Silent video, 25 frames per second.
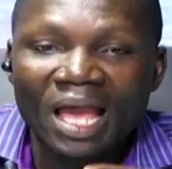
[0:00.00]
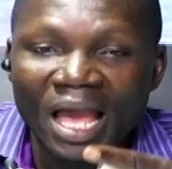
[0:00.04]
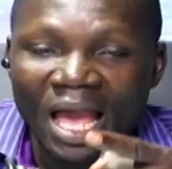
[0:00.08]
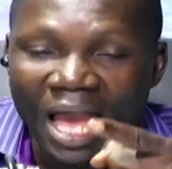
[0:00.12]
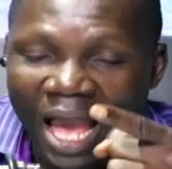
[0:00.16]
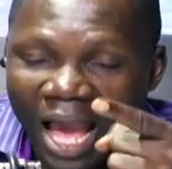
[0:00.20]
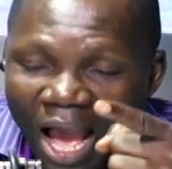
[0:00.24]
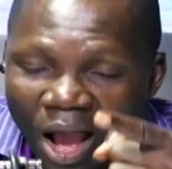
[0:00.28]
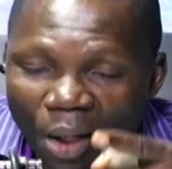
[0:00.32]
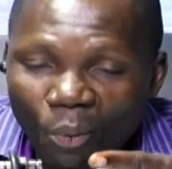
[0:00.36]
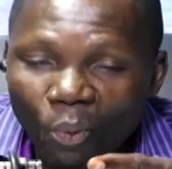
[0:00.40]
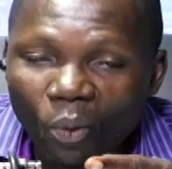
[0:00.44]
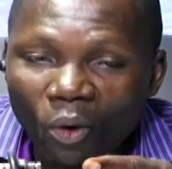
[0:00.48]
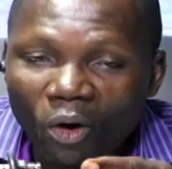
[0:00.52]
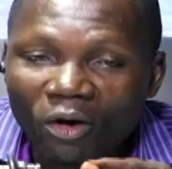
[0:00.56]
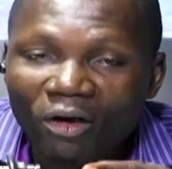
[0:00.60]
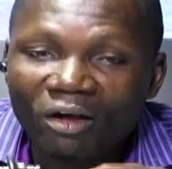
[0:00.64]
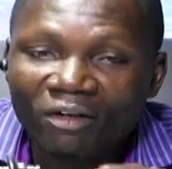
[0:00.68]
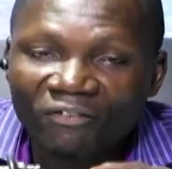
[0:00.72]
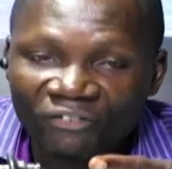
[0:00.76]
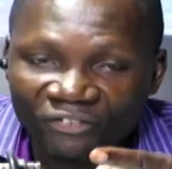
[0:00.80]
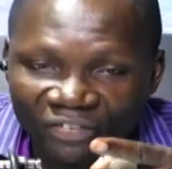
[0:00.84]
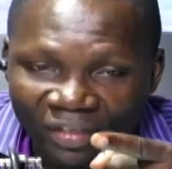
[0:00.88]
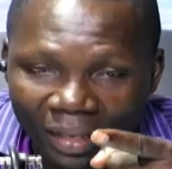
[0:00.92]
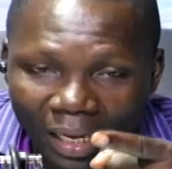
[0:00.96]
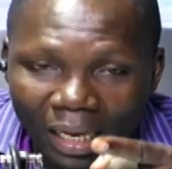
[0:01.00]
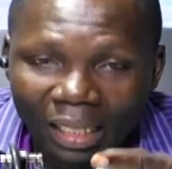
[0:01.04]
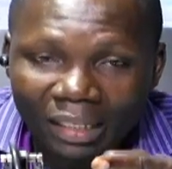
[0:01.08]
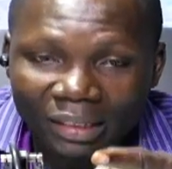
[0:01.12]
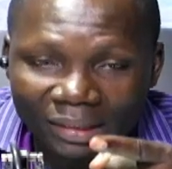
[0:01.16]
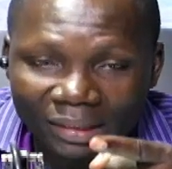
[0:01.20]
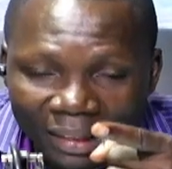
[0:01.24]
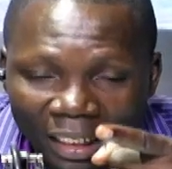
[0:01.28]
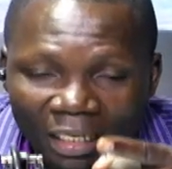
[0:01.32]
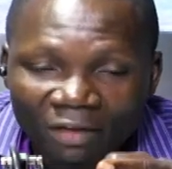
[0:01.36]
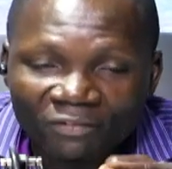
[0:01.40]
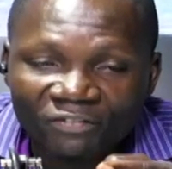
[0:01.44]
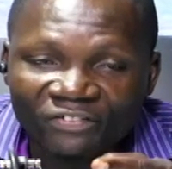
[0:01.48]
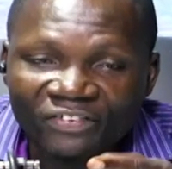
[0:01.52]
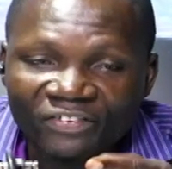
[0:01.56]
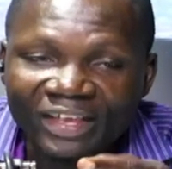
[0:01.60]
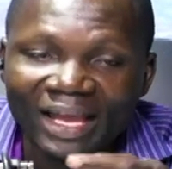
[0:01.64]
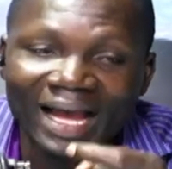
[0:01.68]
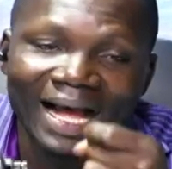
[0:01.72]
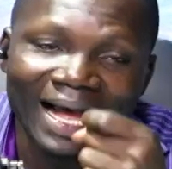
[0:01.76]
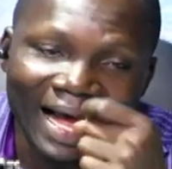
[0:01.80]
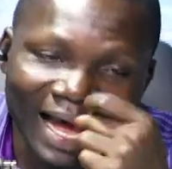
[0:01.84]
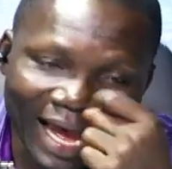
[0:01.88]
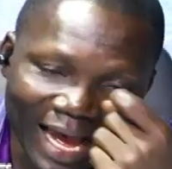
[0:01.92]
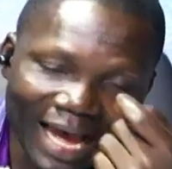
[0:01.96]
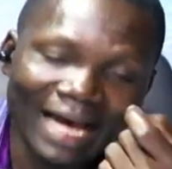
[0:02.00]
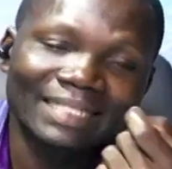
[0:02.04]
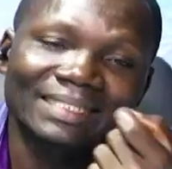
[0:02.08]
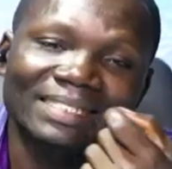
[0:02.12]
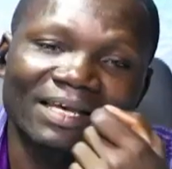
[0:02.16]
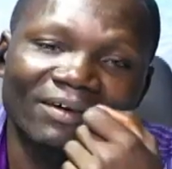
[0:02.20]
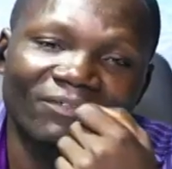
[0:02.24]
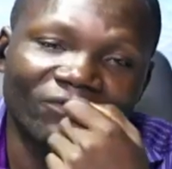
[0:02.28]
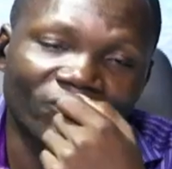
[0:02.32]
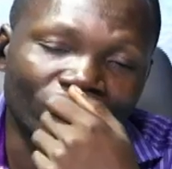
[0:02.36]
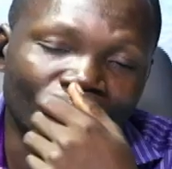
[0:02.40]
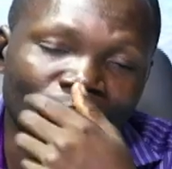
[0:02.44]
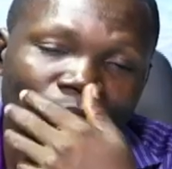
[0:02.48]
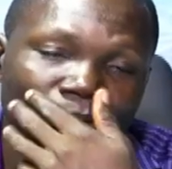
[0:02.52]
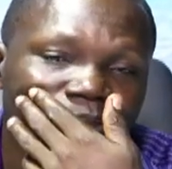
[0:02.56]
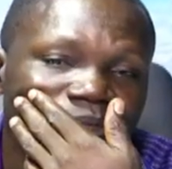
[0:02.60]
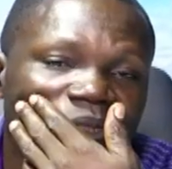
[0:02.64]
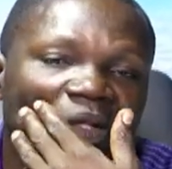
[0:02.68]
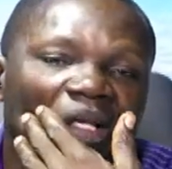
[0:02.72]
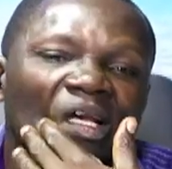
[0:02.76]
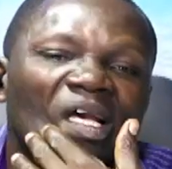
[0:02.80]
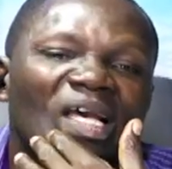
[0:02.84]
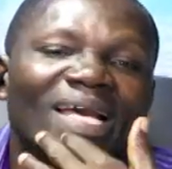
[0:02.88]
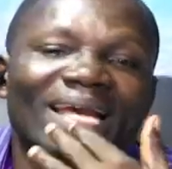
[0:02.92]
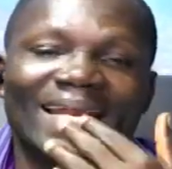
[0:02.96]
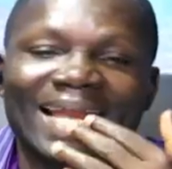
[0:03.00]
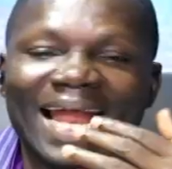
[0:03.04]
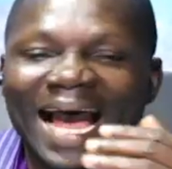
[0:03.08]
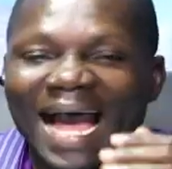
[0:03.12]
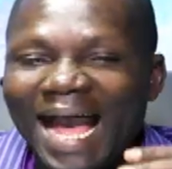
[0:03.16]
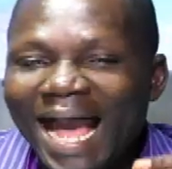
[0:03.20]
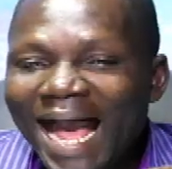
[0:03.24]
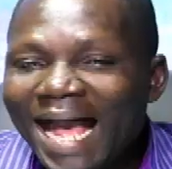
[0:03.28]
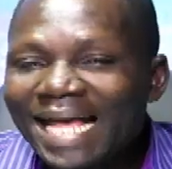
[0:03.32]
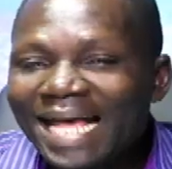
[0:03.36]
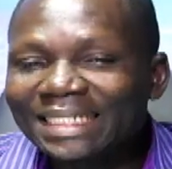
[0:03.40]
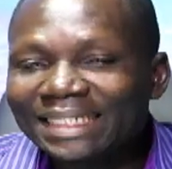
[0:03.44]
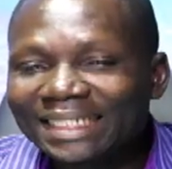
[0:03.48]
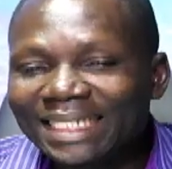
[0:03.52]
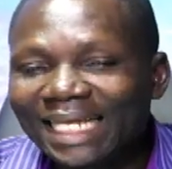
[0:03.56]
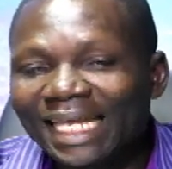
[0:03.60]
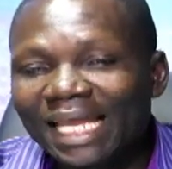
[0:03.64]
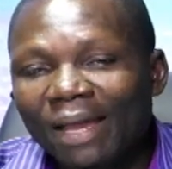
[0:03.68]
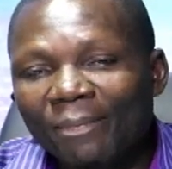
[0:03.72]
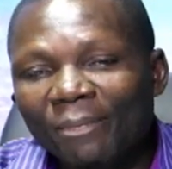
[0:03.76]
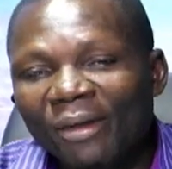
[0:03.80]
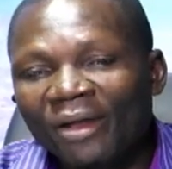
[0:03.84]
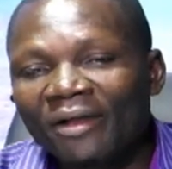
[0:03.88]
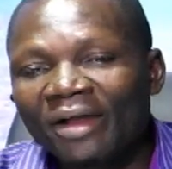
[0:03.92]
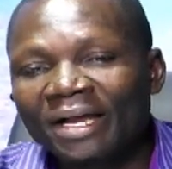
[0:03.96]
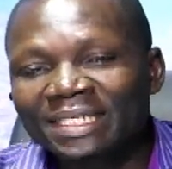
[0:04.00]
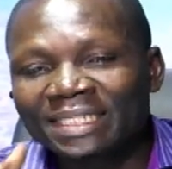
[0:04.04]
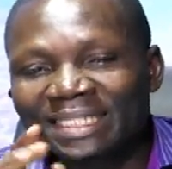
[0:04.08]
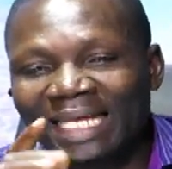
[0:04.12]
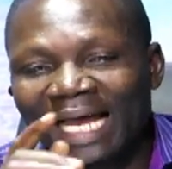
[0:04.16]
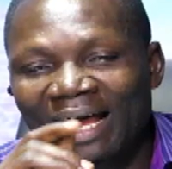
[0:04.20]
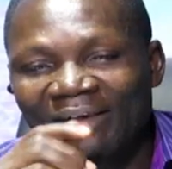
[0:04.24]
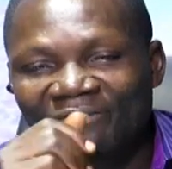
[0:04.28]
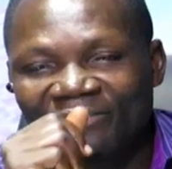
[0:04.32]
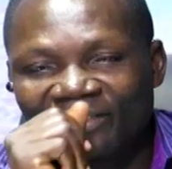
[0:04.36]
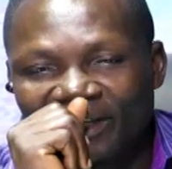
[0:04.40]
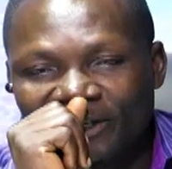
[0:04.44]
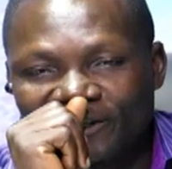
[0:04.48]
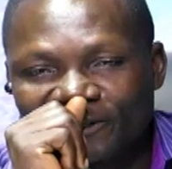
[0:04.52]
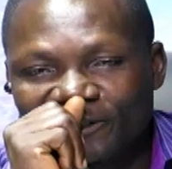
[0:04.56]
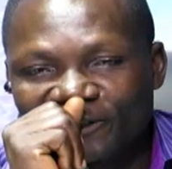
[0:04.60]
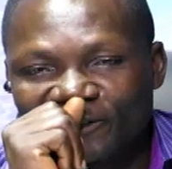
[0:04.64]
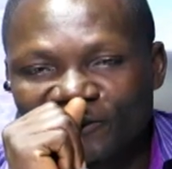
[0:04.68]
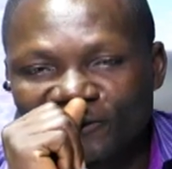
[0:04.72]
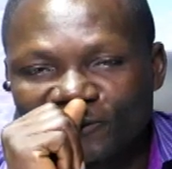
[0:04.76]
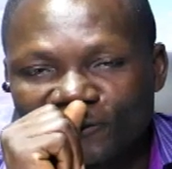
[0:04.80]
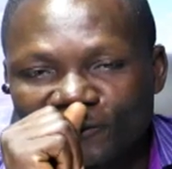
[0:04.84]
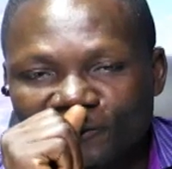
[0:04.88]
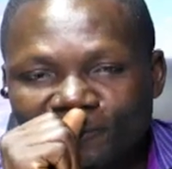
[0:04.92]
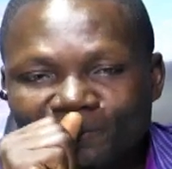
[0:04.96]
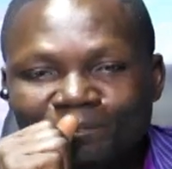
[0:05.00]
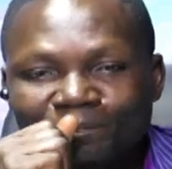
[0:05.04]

Ewo Philadelphia asafum. Na answer ye behe sa video no.